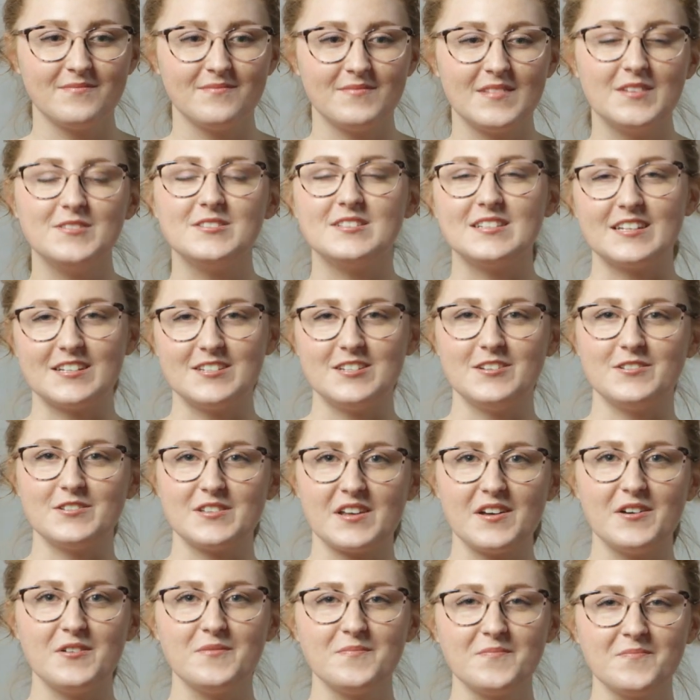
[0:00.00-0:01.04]
it was 6 years
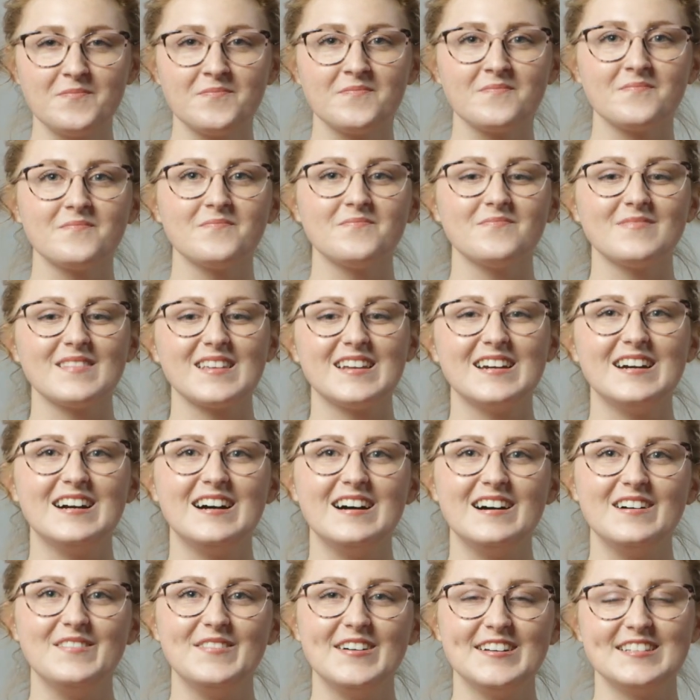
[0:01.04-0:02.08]
ago.
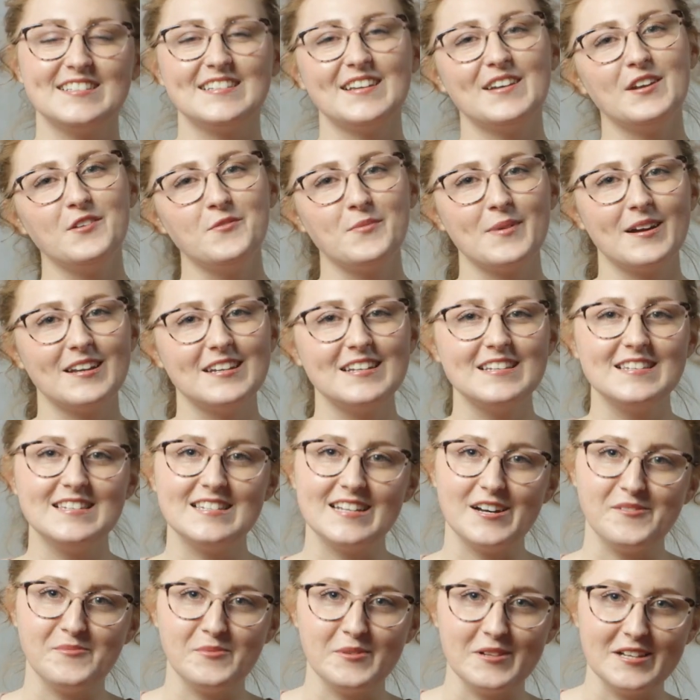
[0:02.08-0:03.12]
I studied abroad in
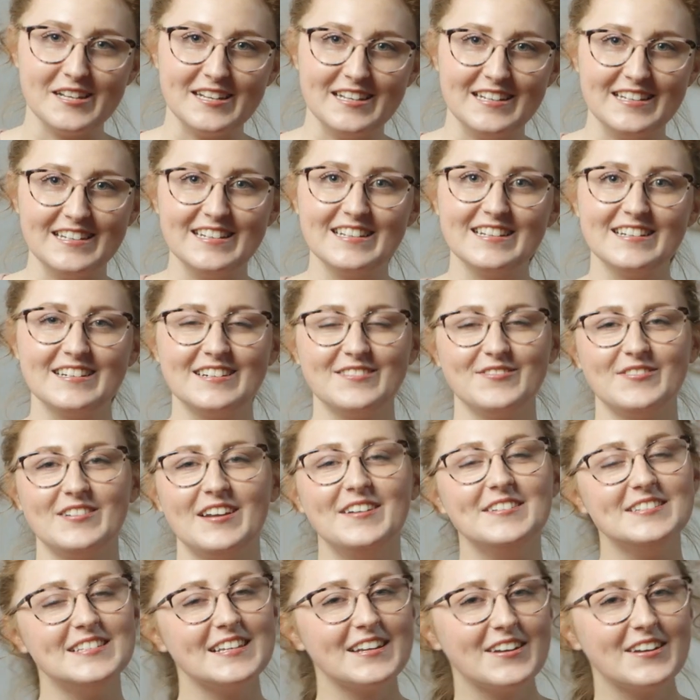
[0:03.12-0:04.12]
Dublin when I was